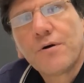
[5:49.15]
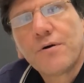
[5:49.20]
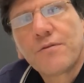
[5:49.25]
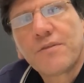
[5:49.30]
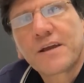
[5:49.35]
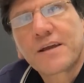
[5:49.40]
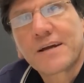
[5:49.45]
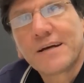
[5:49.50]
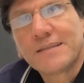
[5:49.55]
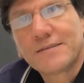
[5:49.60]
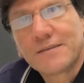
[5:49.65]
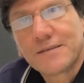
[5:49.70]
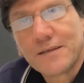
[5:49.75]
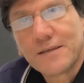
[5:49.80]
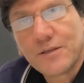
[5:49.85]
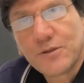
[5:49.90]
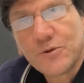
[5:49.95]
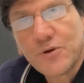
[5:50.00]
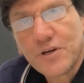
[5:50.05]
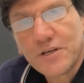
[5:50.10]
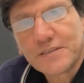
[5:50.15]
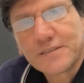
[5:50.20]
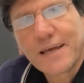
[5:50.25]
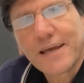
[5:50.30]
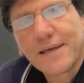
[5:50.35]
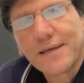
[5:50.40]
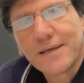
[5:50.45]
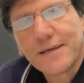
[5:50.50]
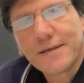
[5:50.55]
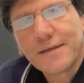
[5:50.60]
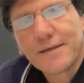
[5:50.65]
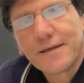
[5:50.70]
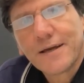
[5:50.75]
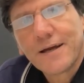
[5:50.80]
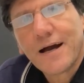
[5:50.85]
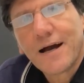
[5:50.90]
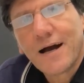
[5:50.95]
the continuity